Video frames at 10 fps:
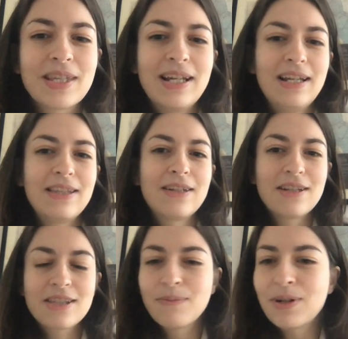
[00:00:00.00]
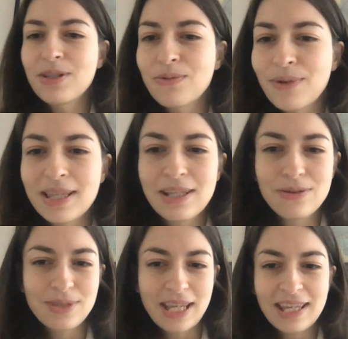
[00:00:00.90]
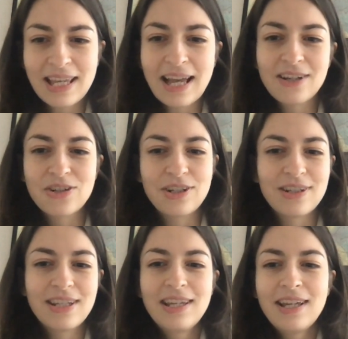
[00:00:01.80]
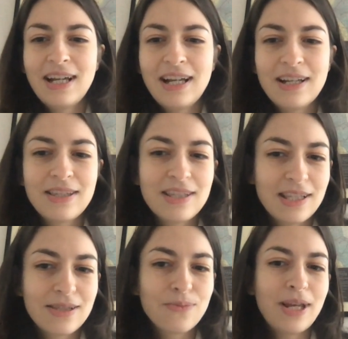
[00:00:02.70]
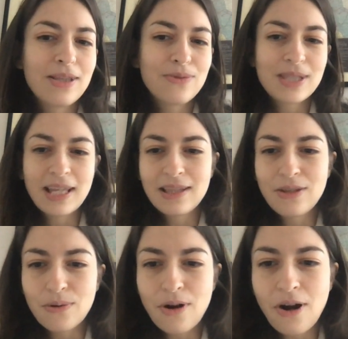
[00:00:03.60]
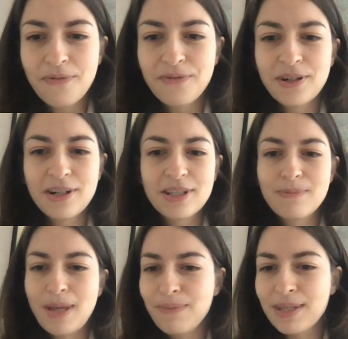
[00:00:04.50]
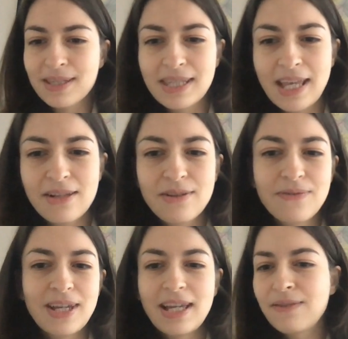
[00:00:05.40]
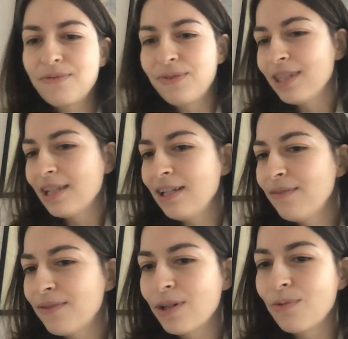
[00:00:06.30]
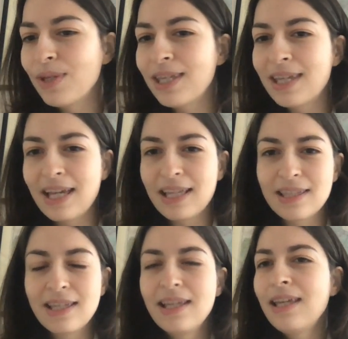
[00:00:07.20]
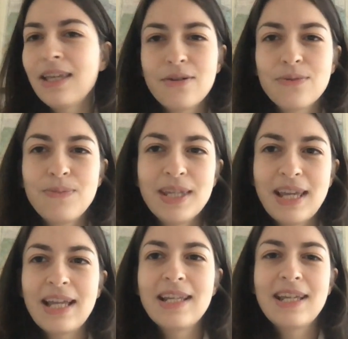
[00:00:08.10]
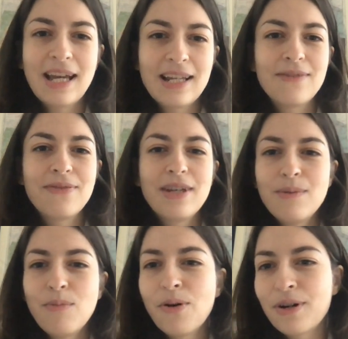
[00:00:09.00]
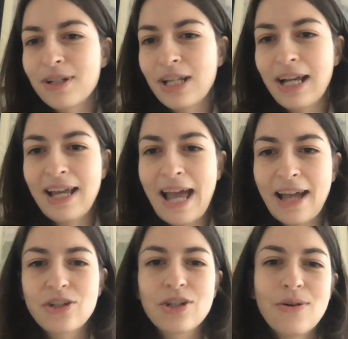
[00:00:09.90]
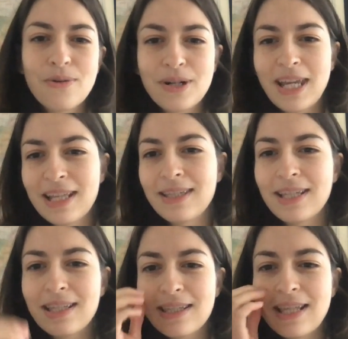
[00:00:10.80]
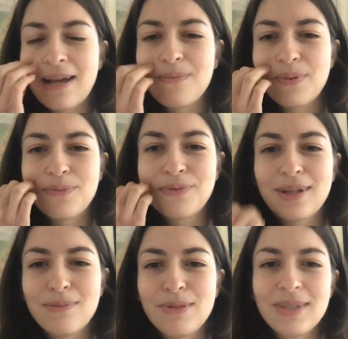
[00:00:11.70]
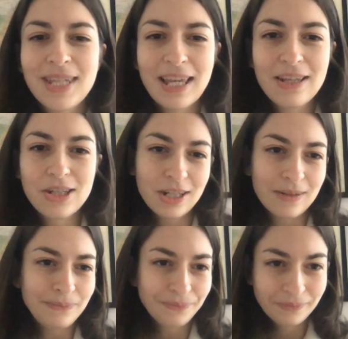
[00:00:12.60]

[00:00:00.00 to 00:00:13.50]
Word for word: uh, the customer is ready to take action uh, this is when you send your offers, maybe a sale event, free delivery weekend. It could be any kind of more uh, action-oriented type of communication.